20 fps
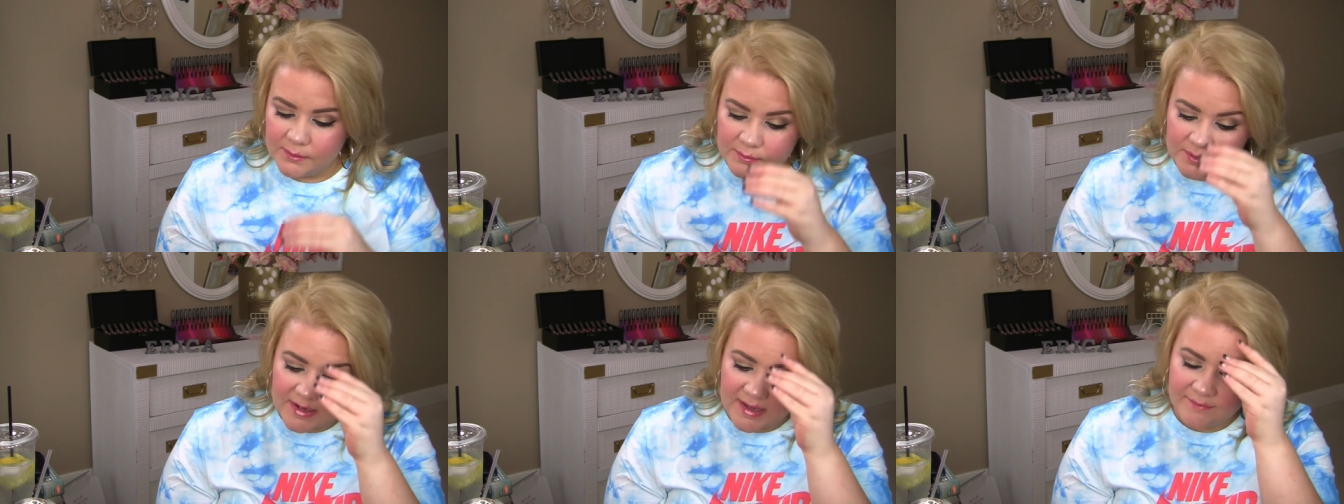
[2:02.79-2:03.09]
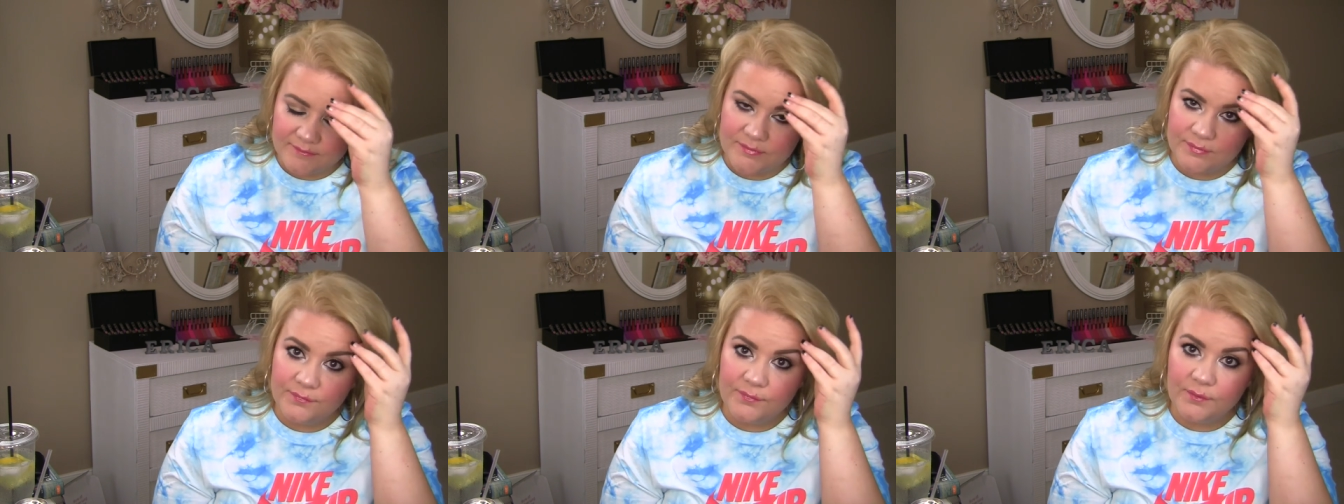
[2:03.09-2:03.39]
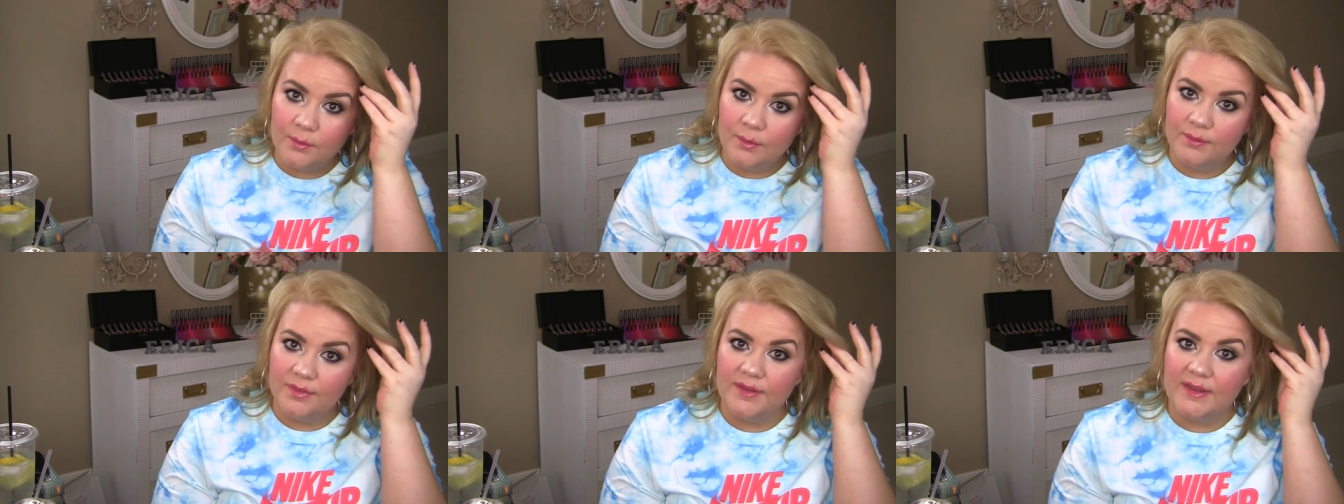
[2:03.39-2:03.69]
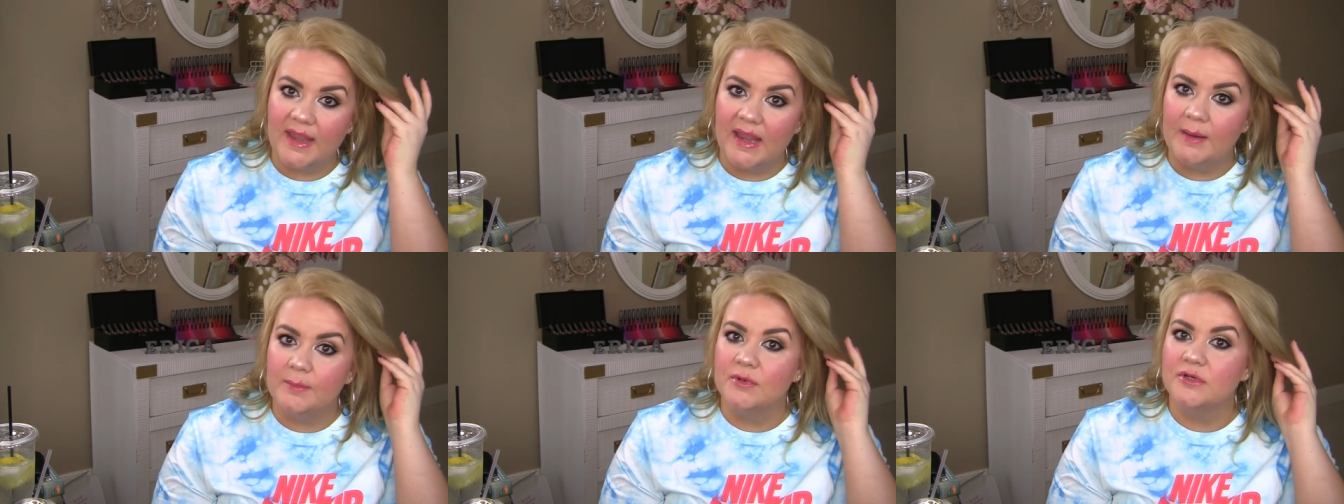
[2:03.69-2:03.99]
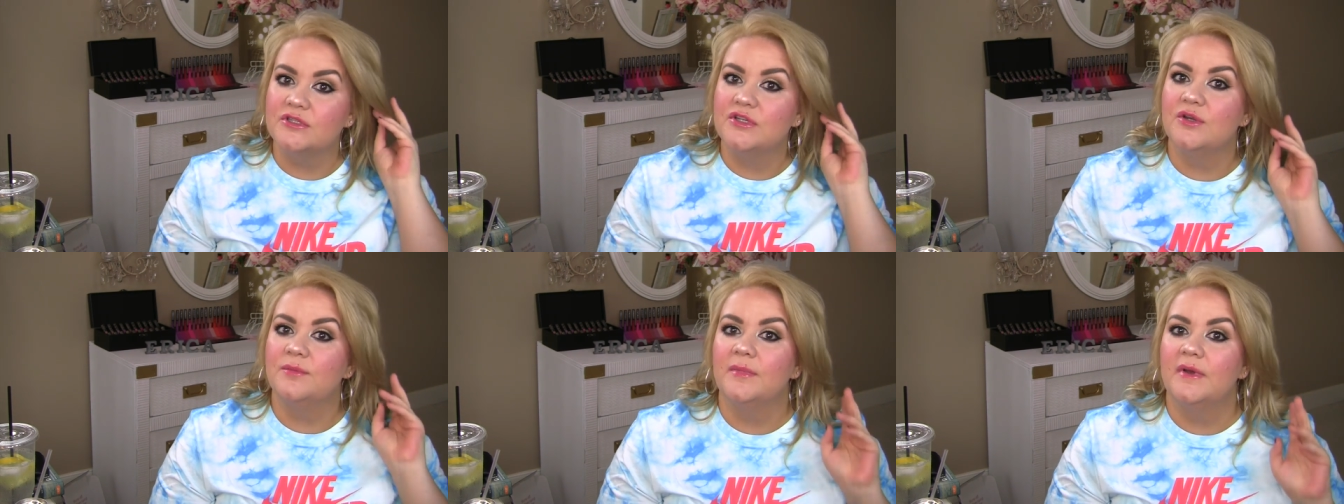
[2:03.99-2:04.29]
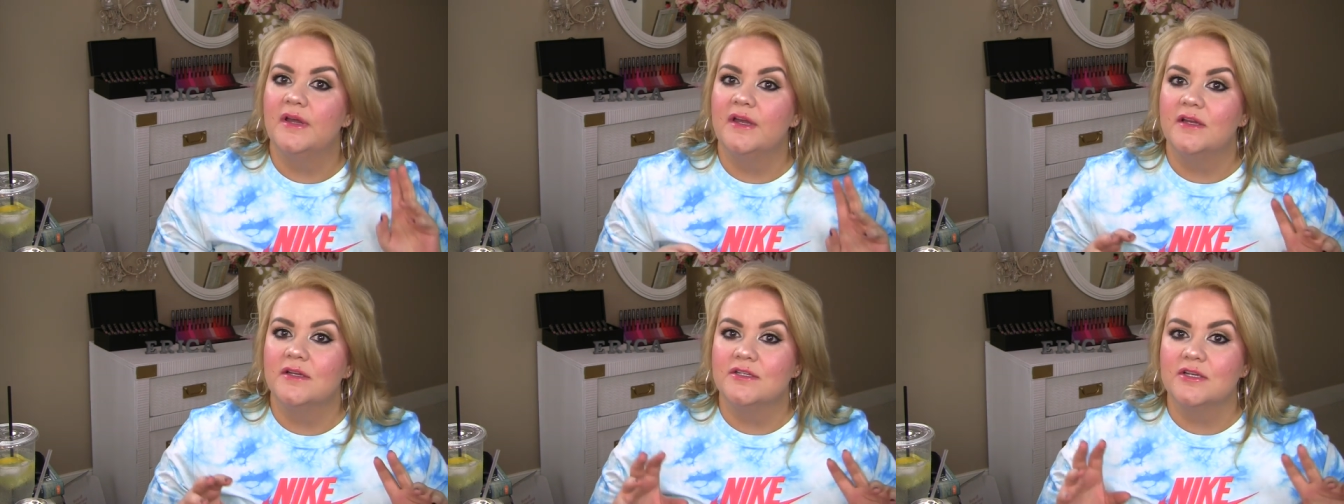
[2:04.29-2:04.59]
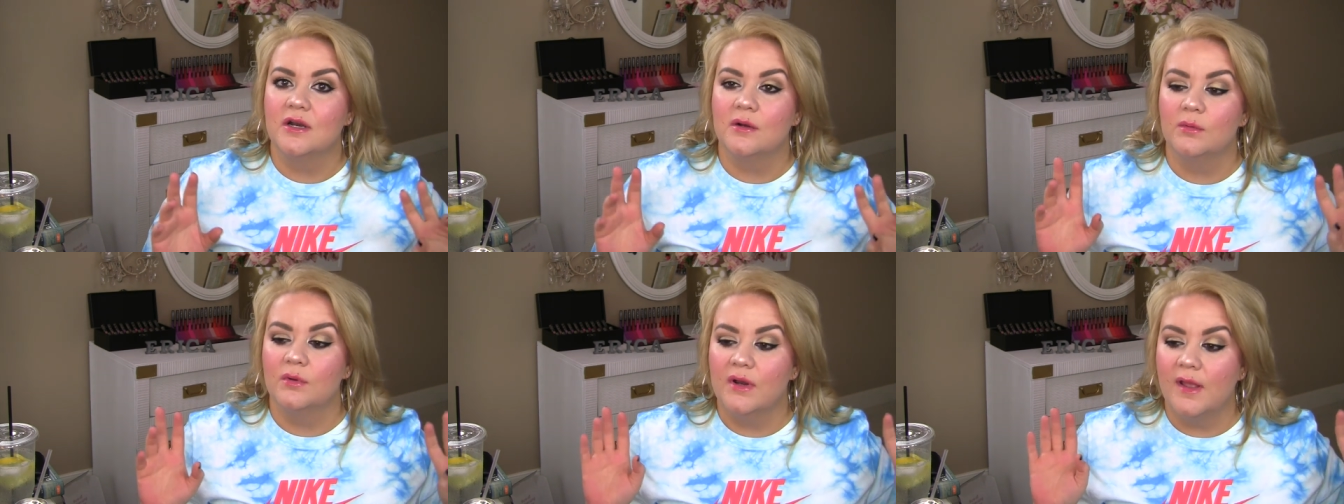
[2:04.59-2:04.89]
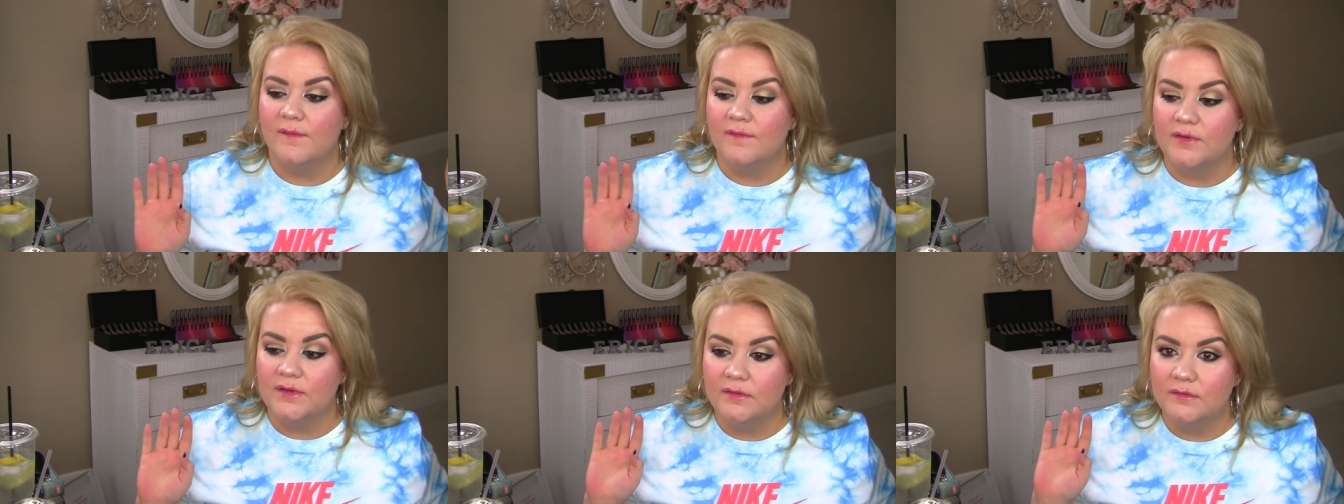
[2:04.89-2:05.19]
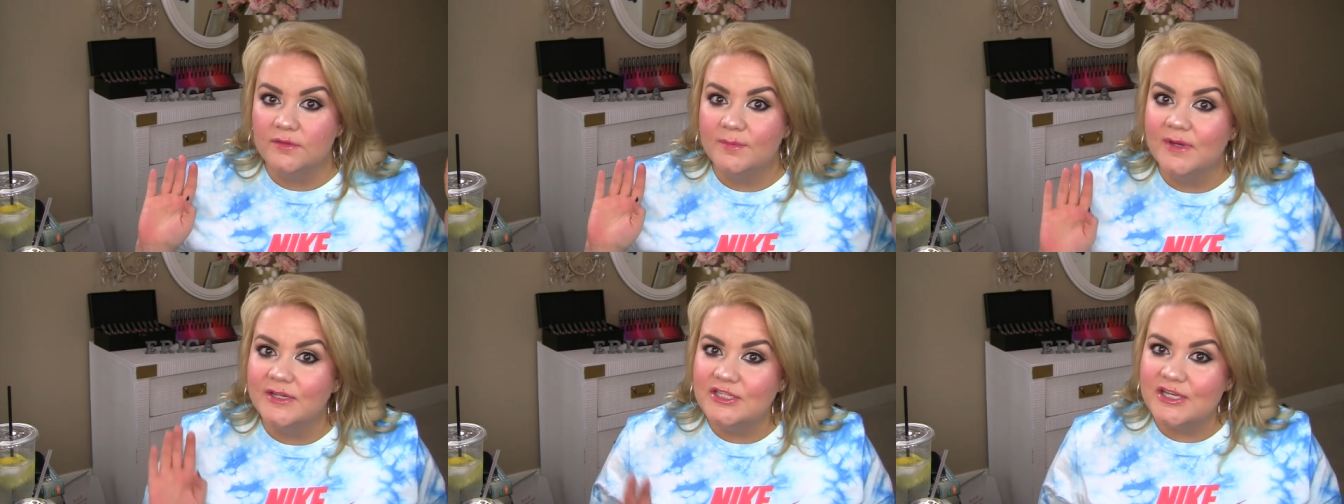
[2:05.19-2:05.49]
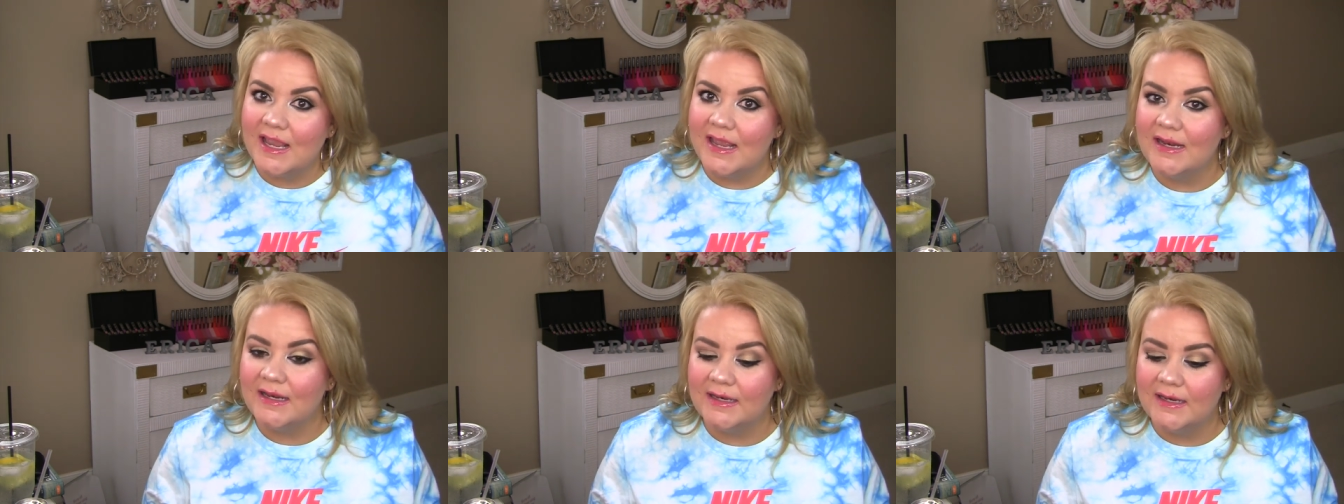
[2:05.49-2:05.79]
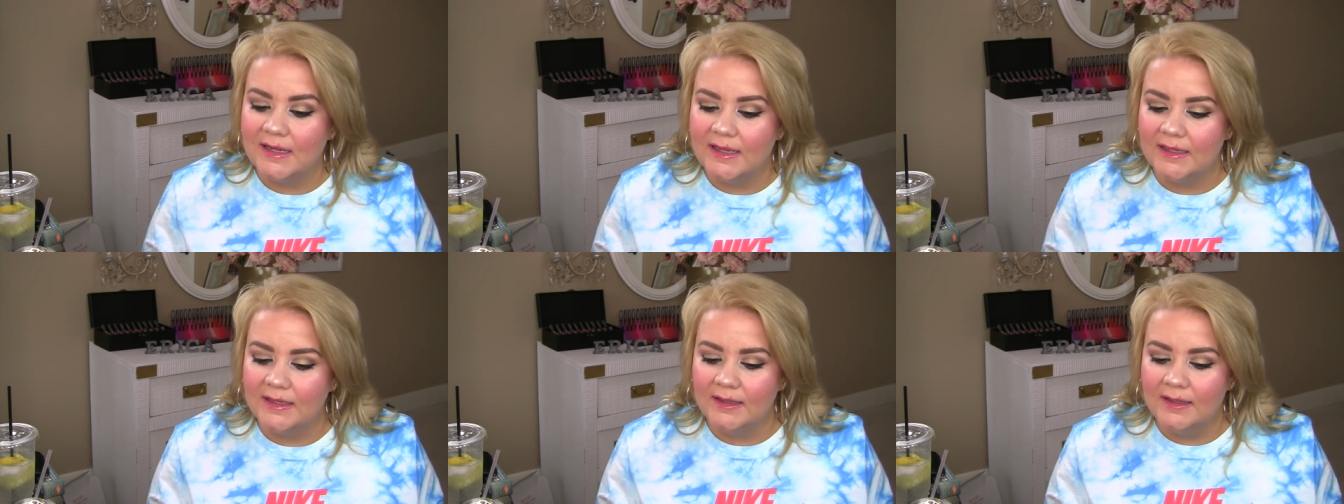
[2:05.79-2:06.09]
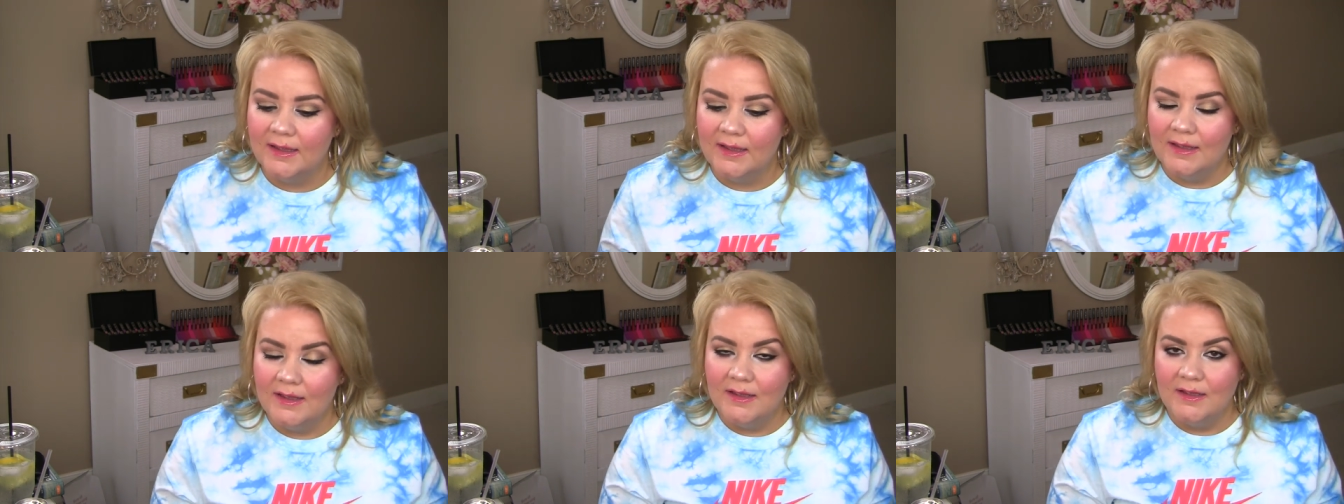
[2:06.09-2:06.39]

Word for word: don't want to have to fool with the camera too much. I don't want to have to do too much editing.